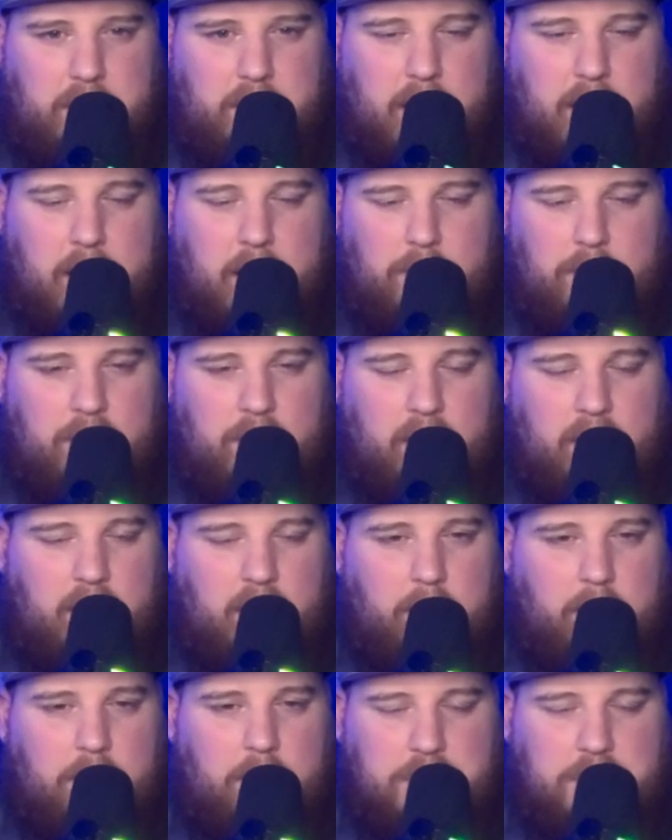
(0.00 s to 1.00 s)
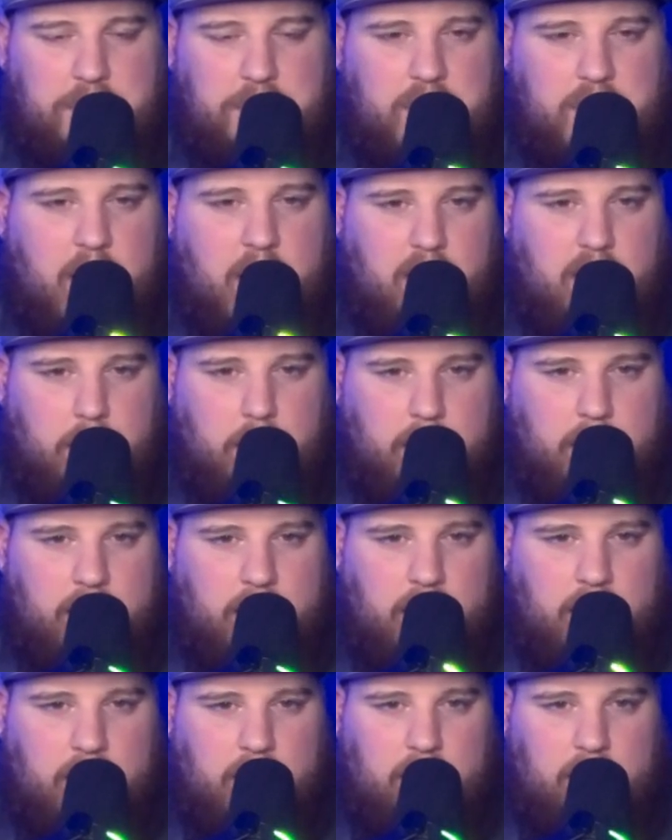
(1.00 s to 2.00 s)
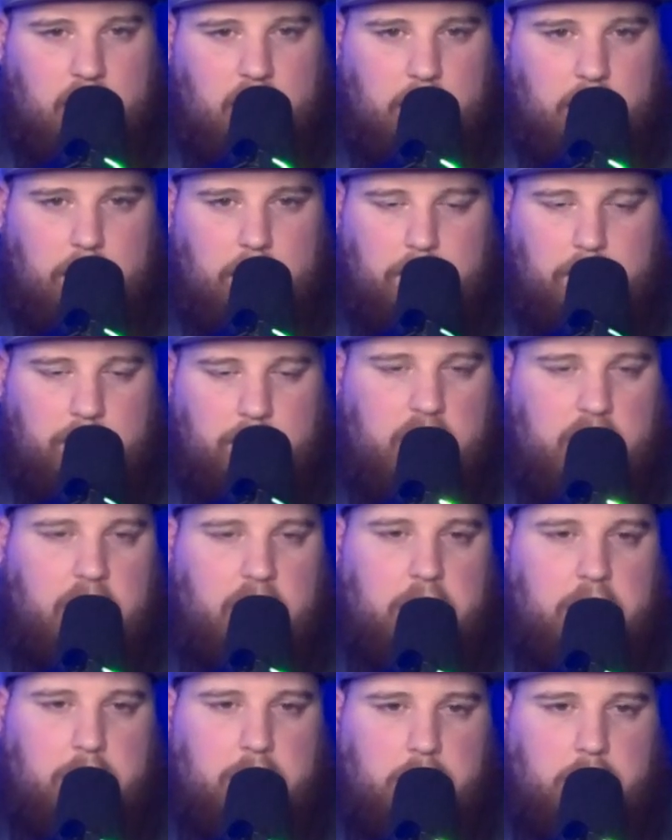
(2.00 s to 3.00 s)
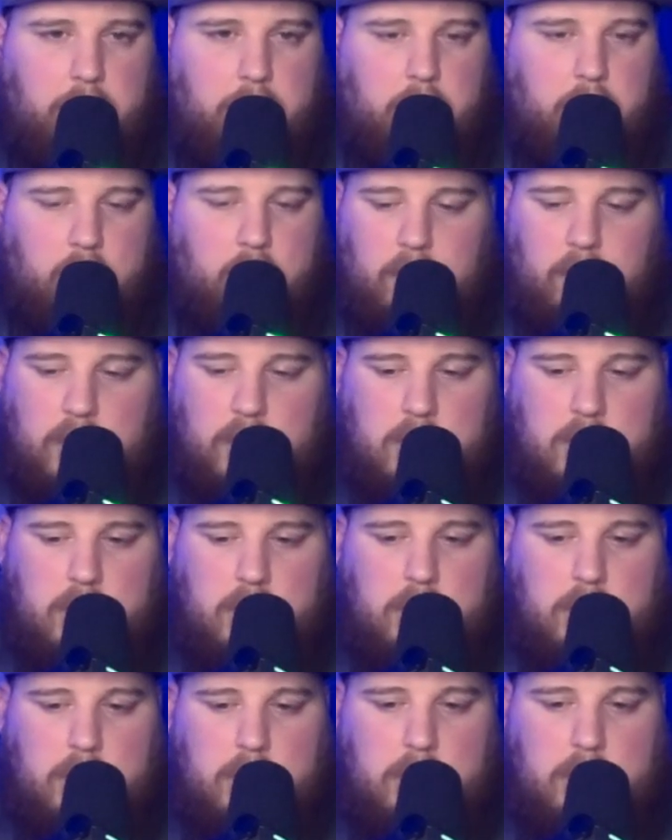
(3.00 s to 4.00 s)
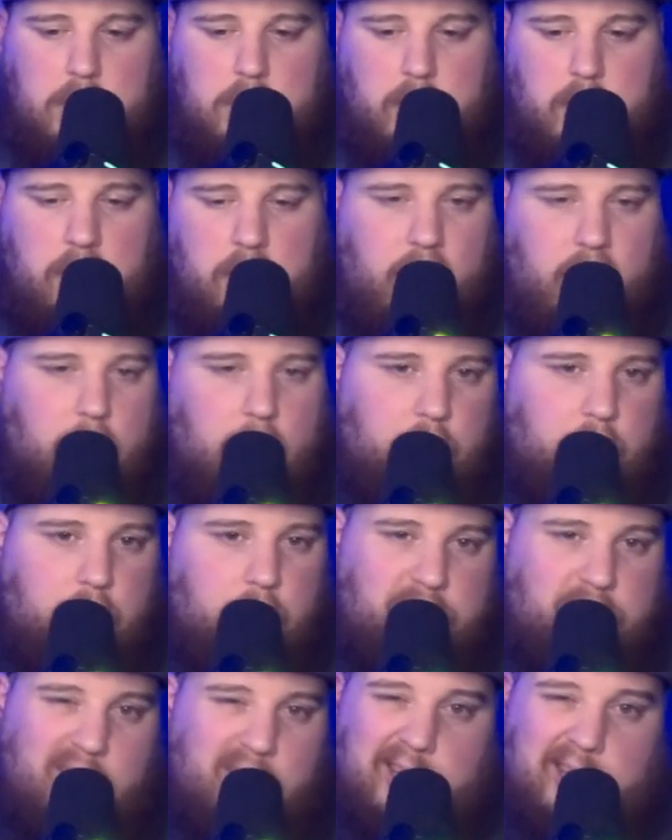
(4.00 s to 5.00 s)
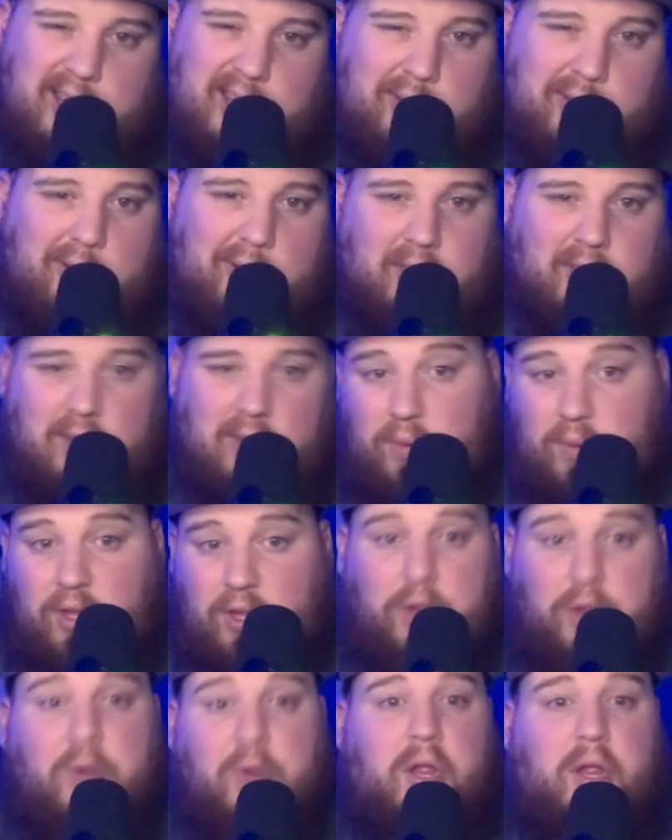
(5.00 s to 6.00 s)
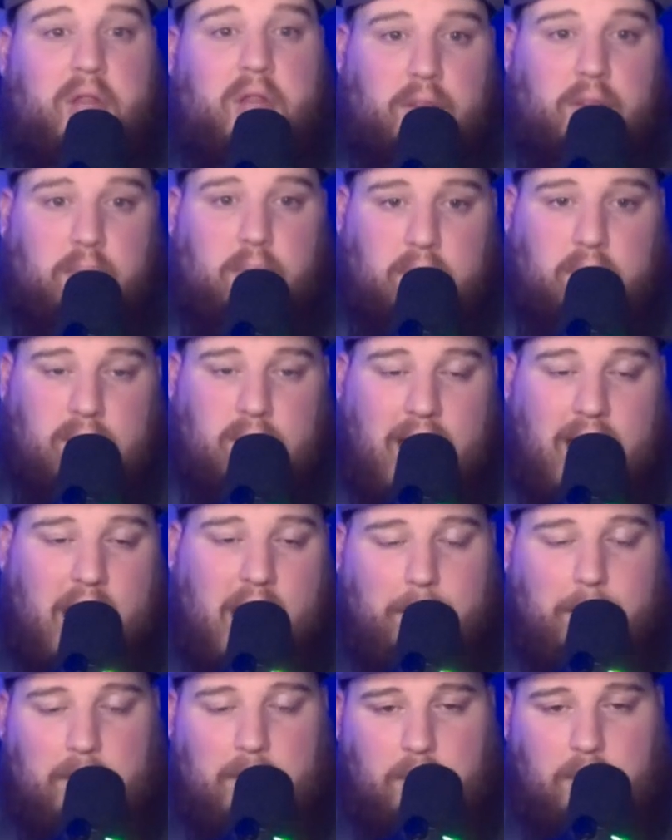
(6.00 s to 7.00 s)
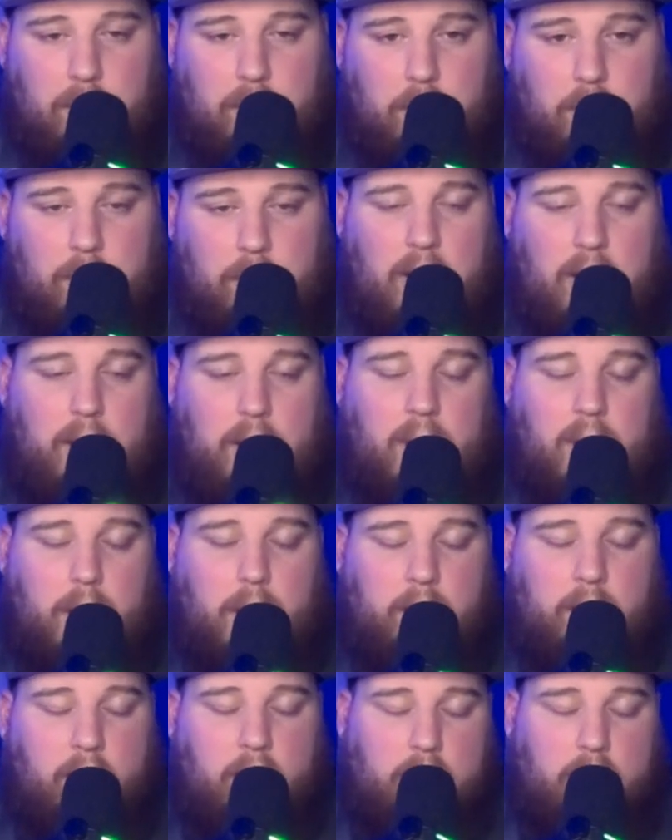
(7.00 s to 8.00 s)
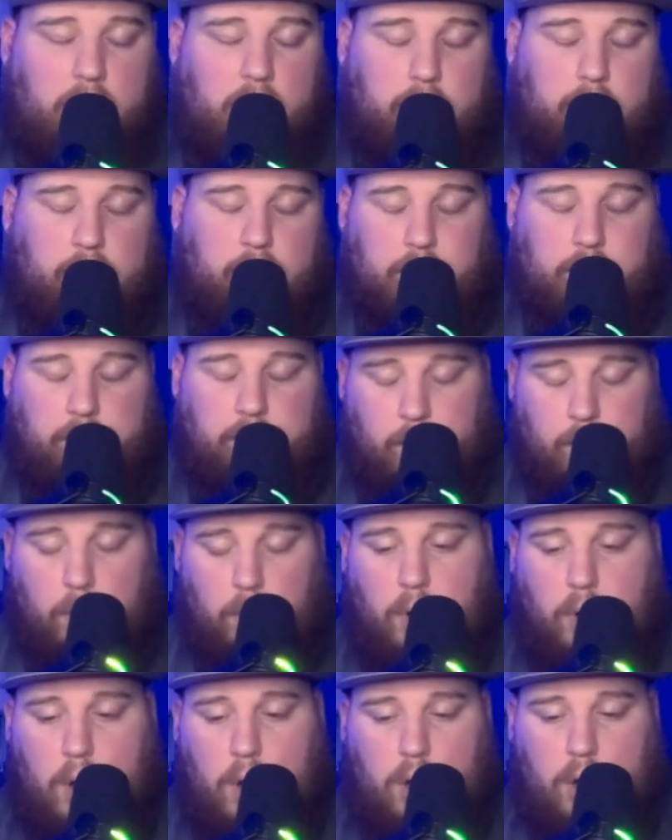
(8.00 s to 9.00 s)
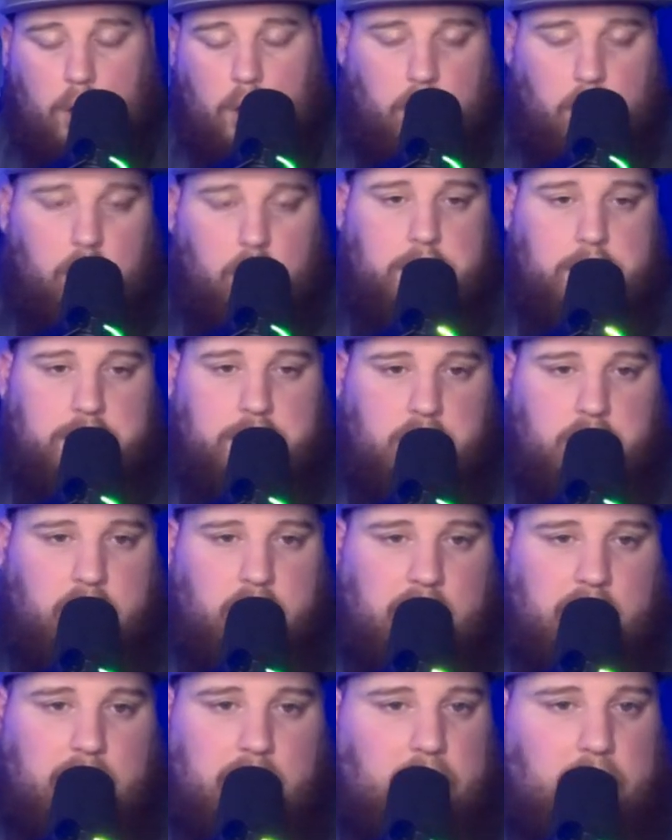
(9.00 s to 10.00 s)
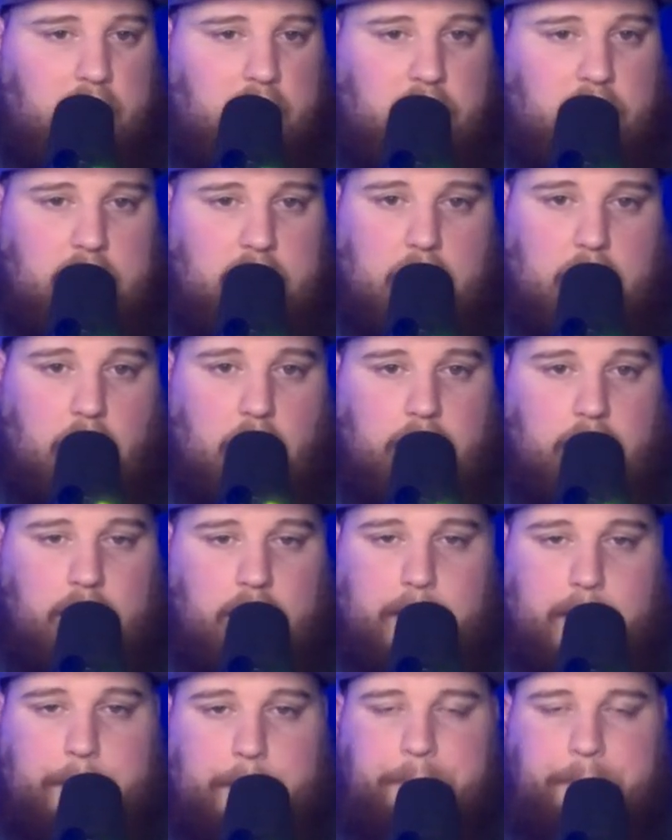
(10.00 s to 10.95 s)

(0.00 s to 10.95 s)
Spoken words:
I don't think anyone's shocked by that. That's a breaking news, and it's not really breaking news because we knew that this was going to happen. It was probably a foregone conclusion. The guy can't stay healthy.